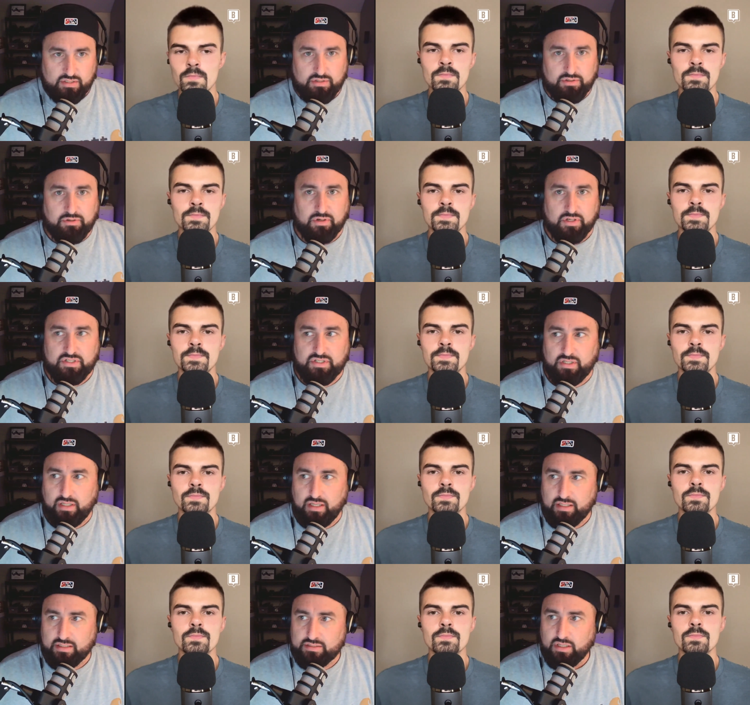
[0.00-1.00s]
Speaker 1: you, Christian,
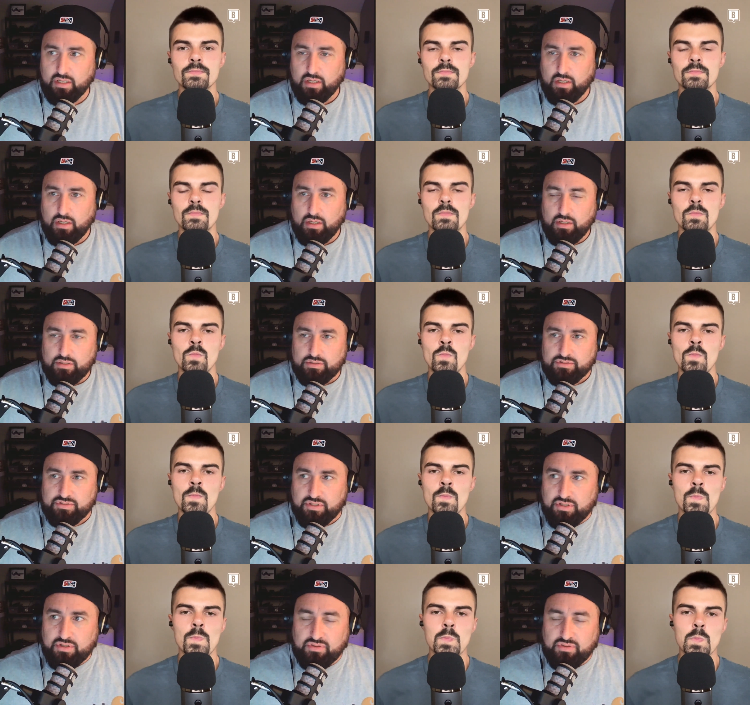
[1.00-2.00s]
is
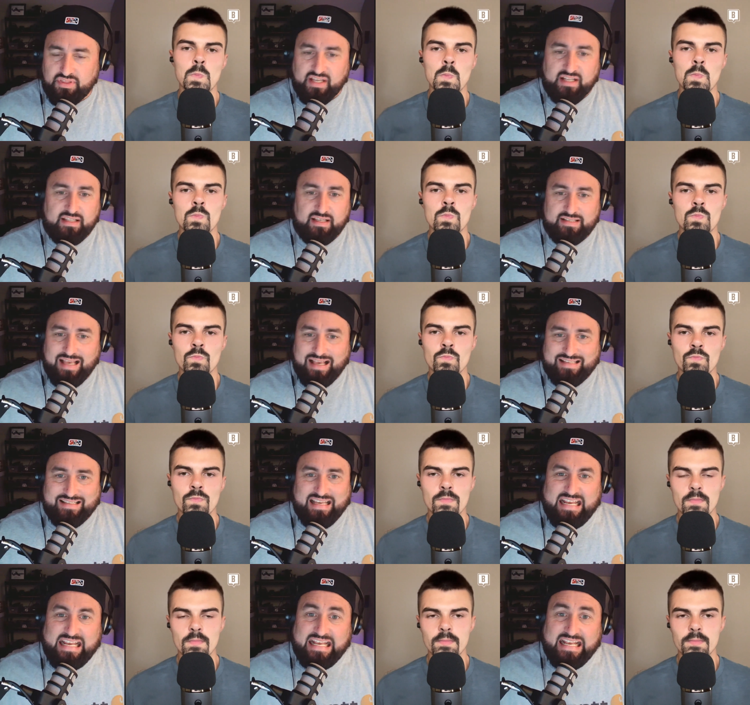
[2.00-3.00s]
do you think this
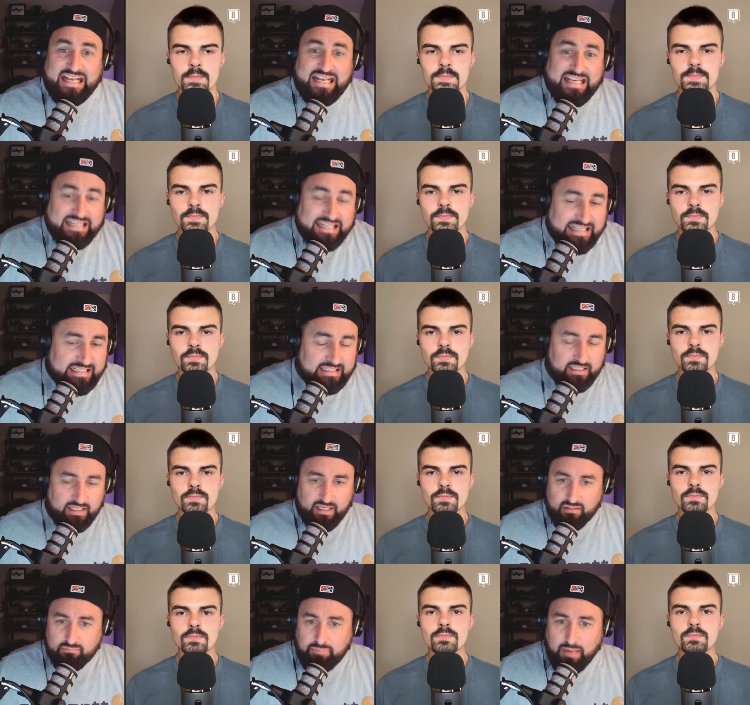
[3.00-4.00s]
has any
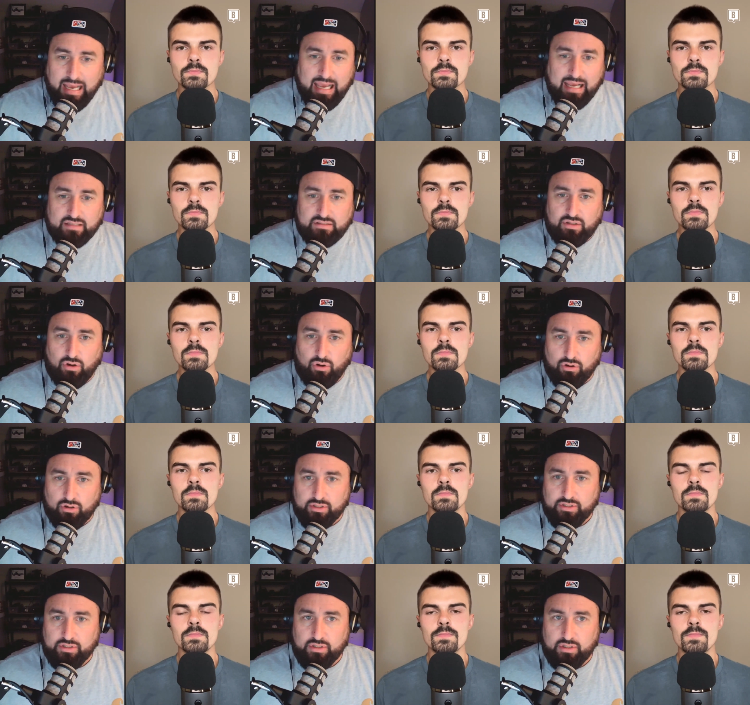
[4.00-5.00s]
impact
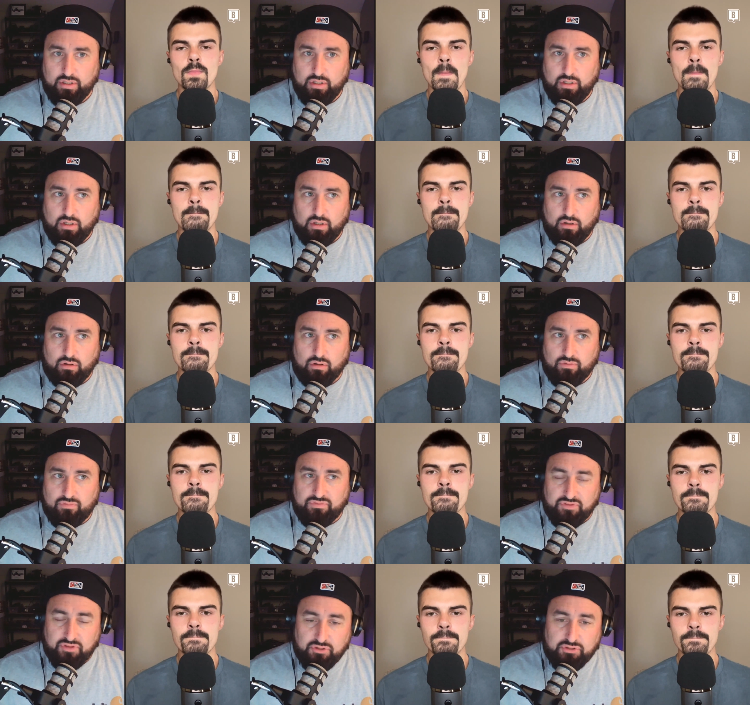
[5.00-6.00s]
on
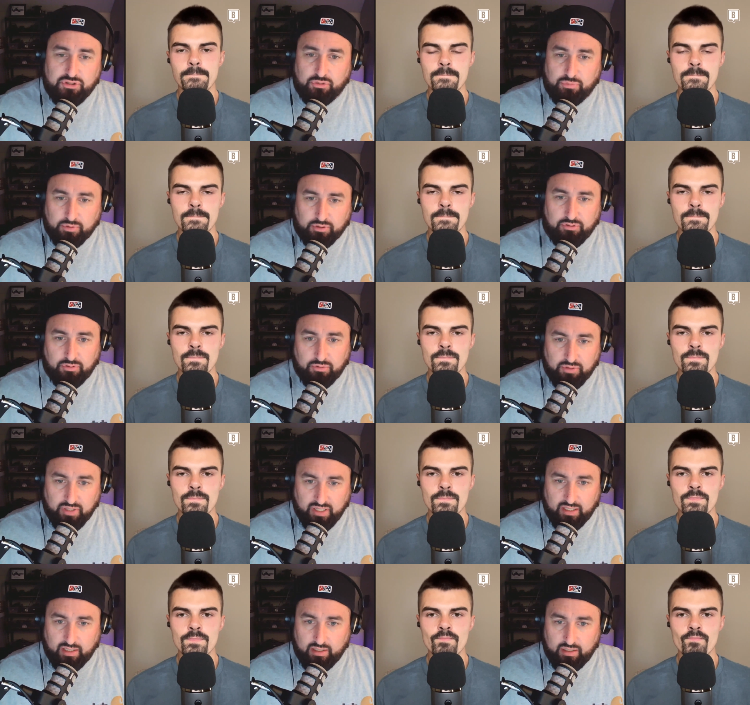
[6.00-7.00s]
future
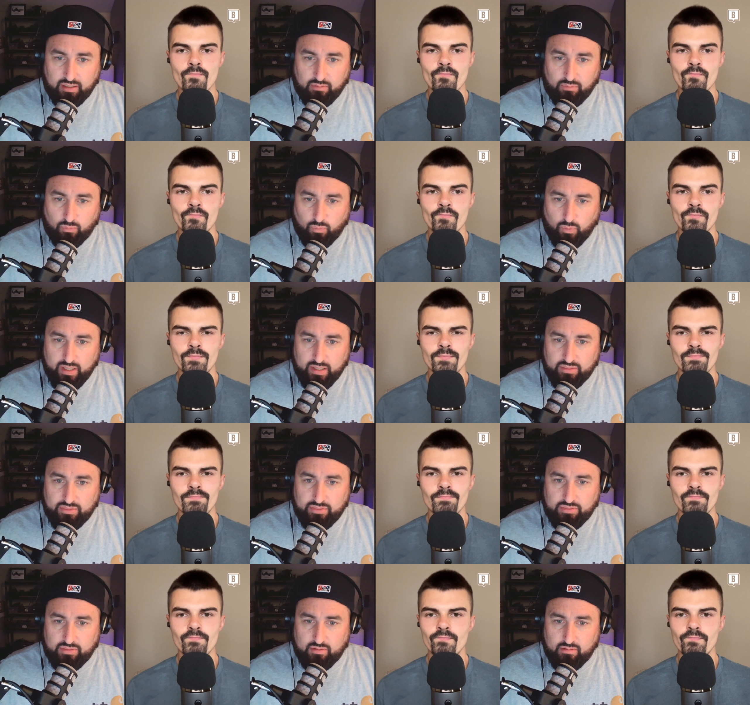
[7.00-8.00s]
recruiting
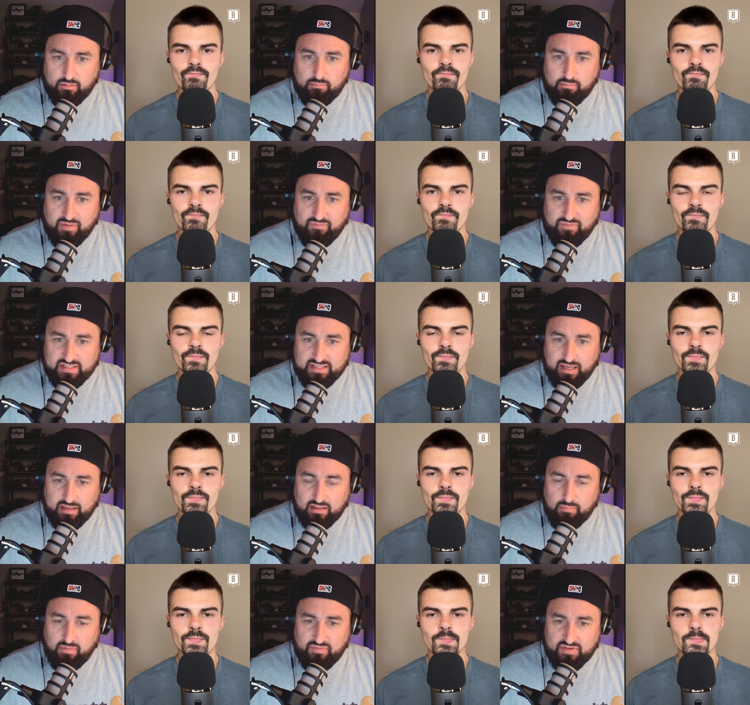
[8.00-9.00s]
with Memphis,
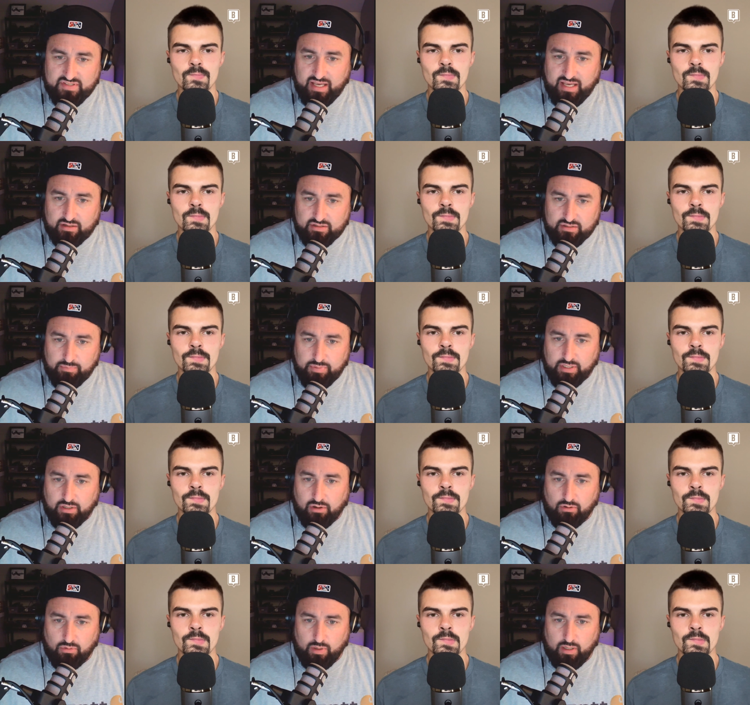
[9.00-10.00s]
the Memphis Tigers and Penny
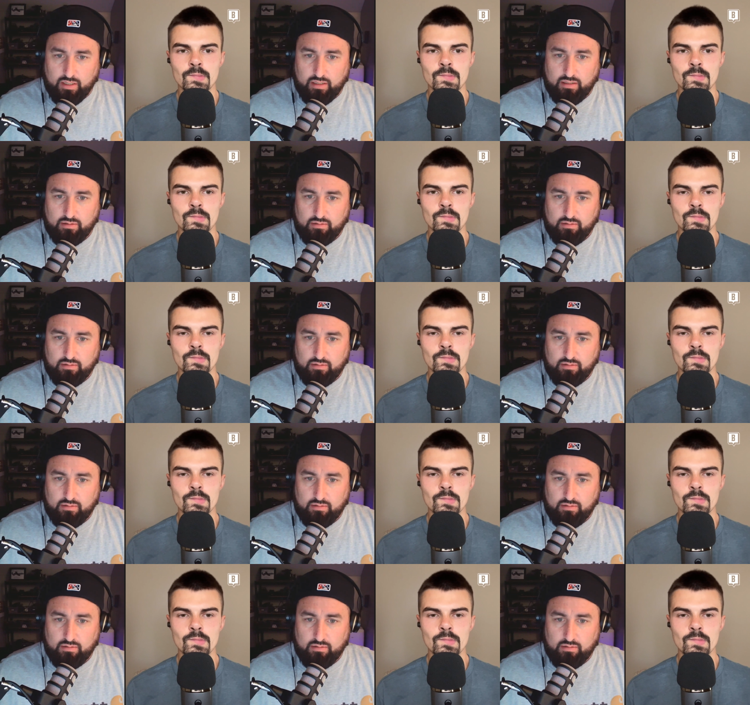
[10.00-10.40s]
Hardaway?